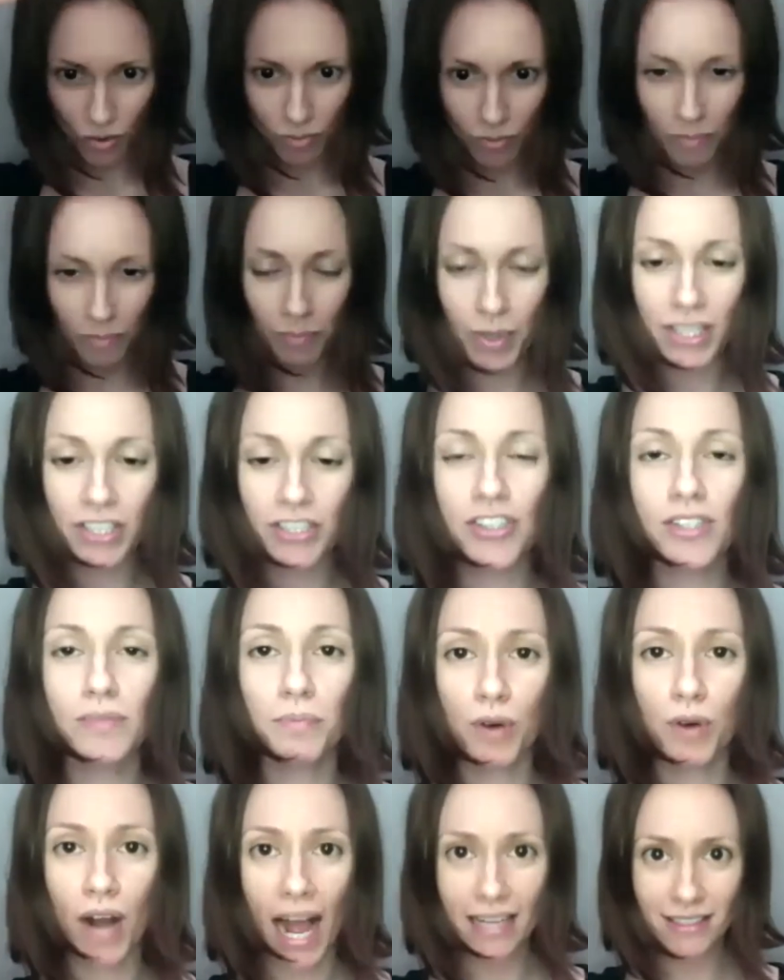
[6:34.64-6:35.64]
but just
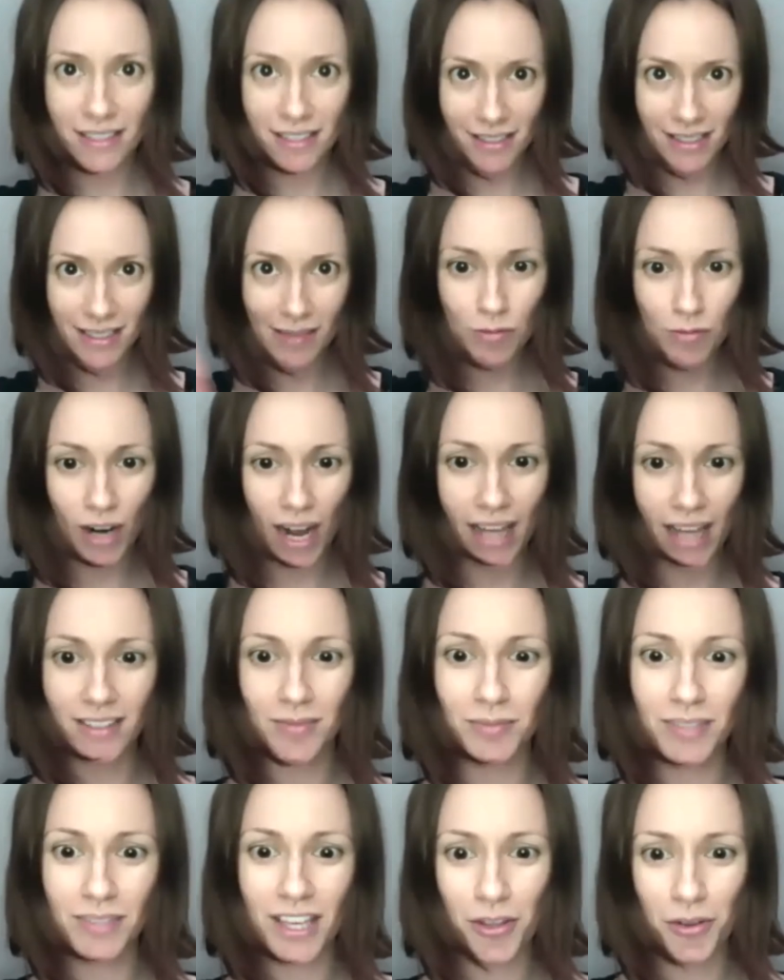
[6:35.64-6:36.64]
practice them
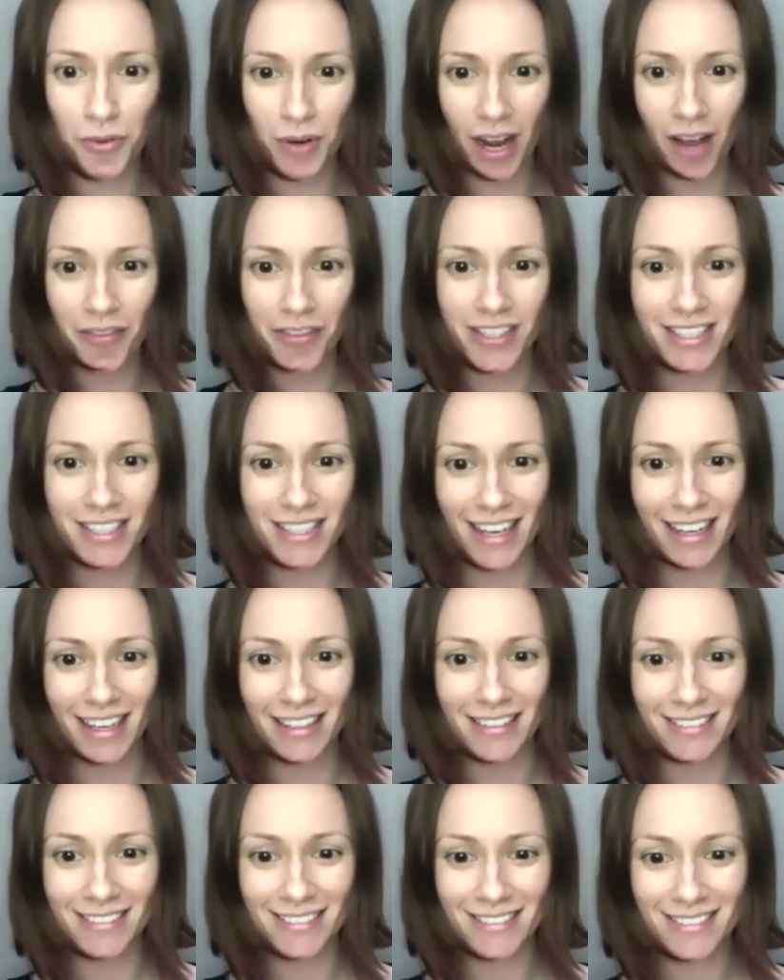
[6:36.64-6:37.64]
randomly throughout the day.